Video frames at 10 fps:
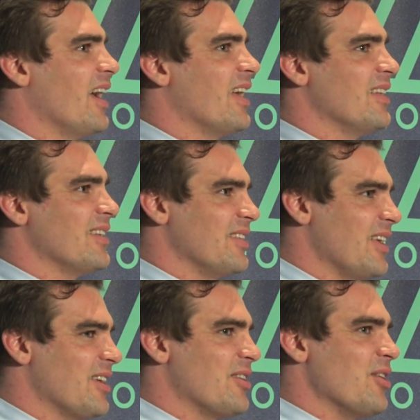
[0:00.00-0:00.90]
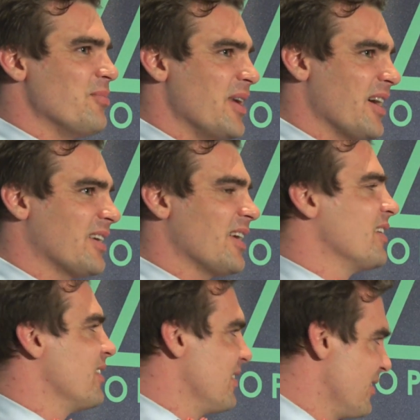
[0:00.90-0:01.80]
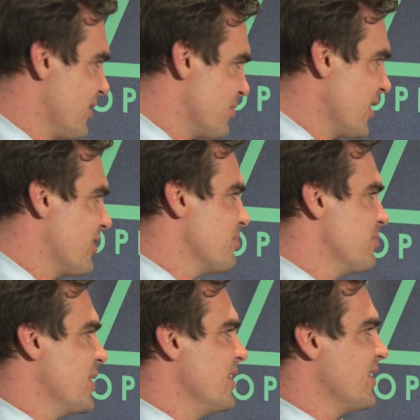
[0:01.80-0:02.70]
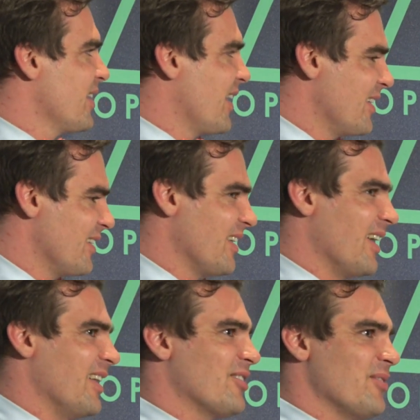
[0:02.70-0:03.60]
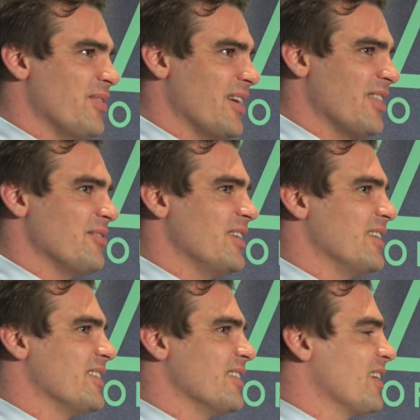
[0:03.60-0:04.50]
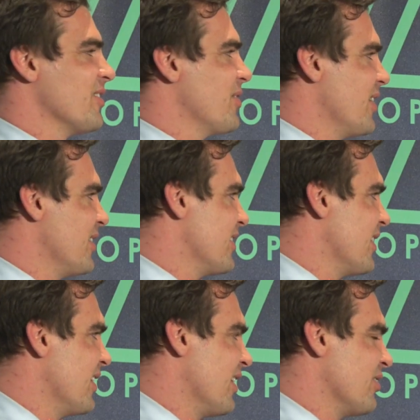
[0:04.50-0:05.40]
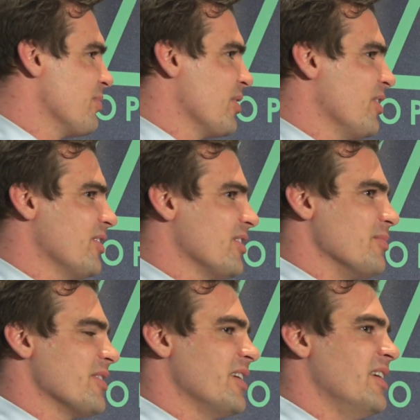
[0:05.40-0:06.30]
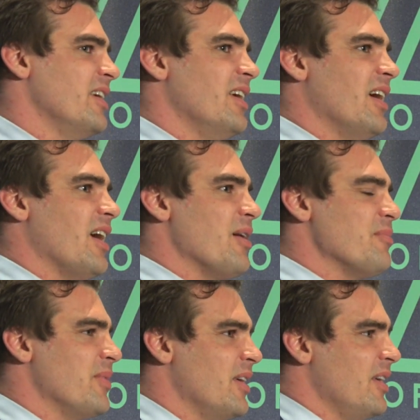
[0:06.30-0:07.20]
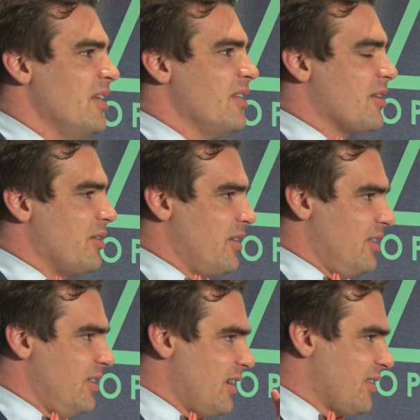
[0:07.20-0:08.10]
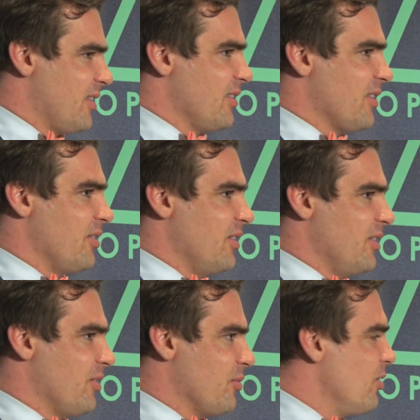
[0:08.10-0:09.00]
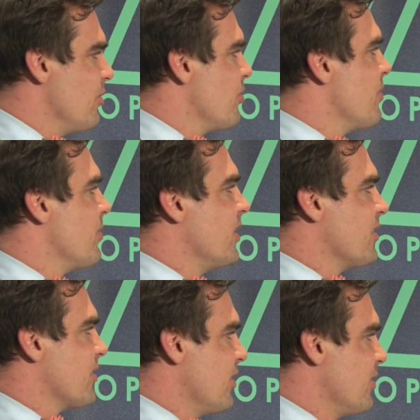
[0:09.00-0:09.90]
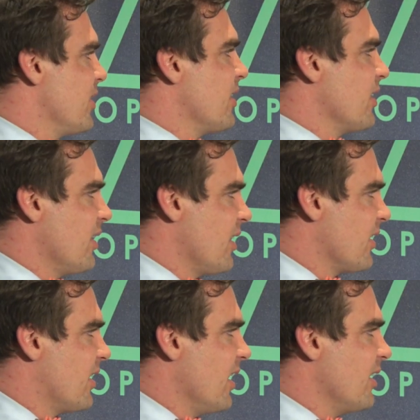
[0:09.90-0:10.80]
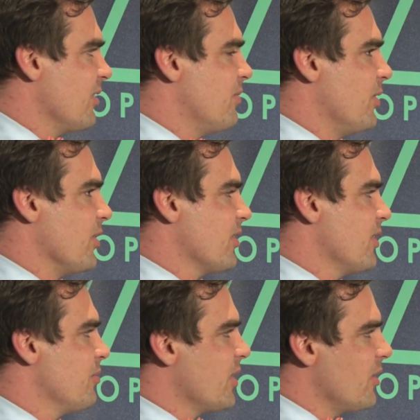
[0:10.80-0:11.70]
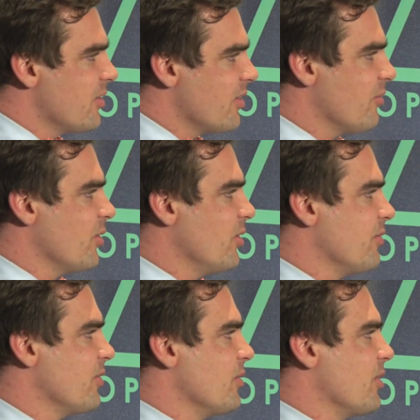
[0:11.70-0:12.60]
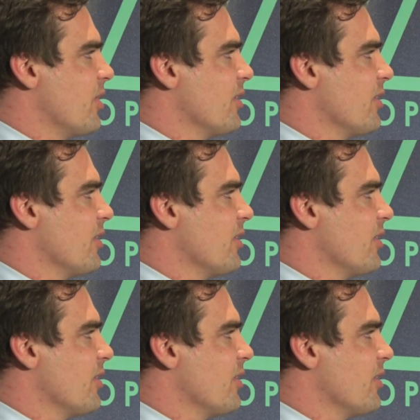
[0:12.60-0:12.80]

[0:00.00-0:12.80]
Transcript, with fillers: and they go back and spread peace and electrify their villages and create uh, entrepreneurships. Um, so yes, the, the role of women is going to be a, a, guiding force, but also the role of youth.